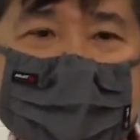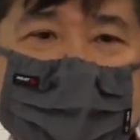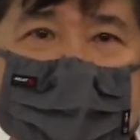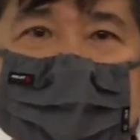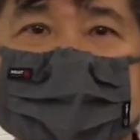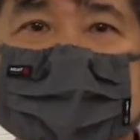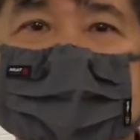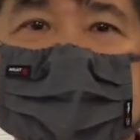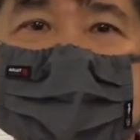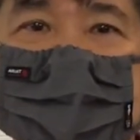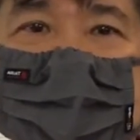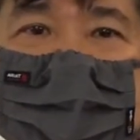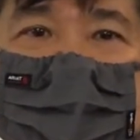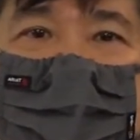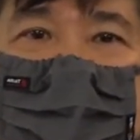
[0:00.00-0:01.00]
actually to
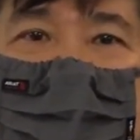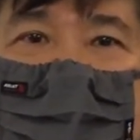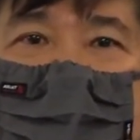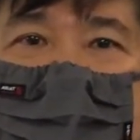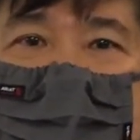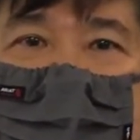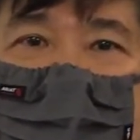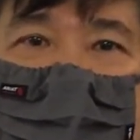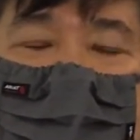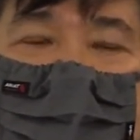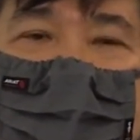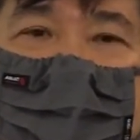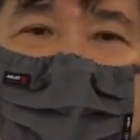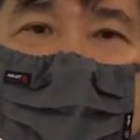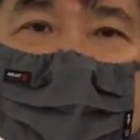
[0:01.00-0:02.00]
figure out if
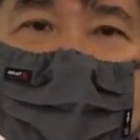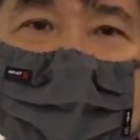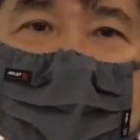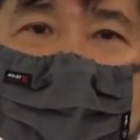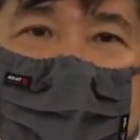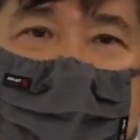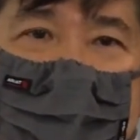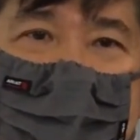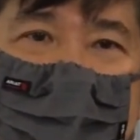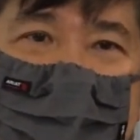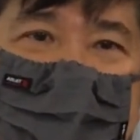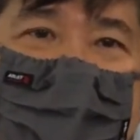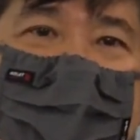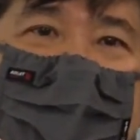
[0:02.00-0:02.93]
your crystal